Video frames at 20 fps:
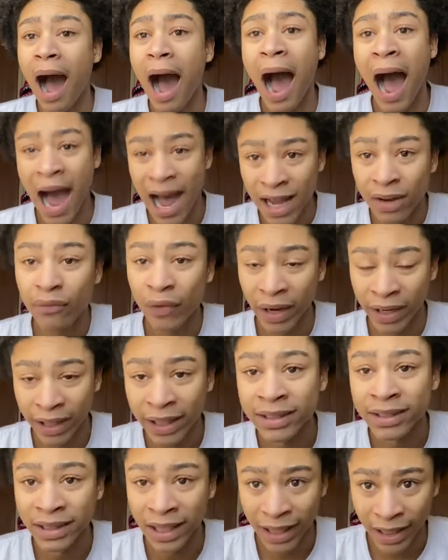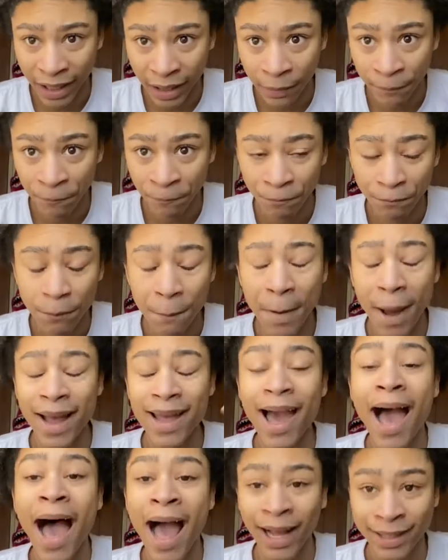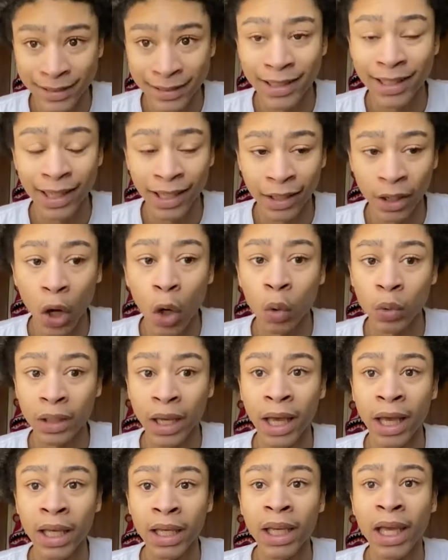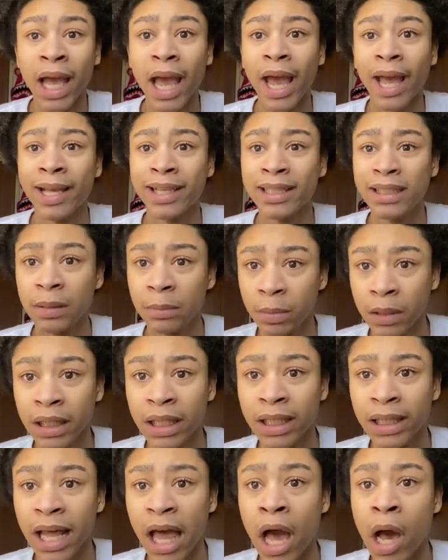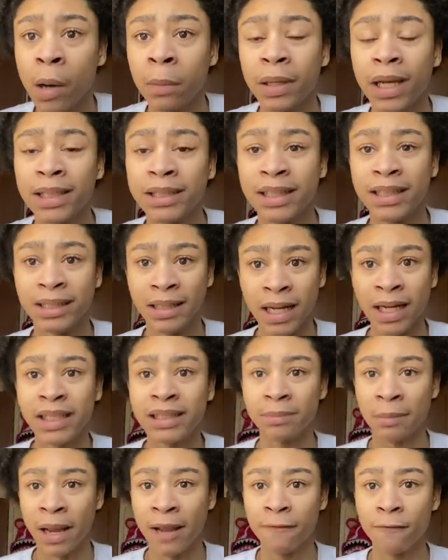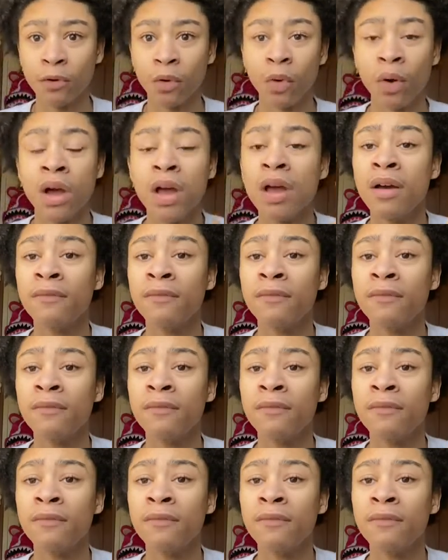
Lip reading: I ran into him by accident, okay? And he's bleeding now because it's my fault.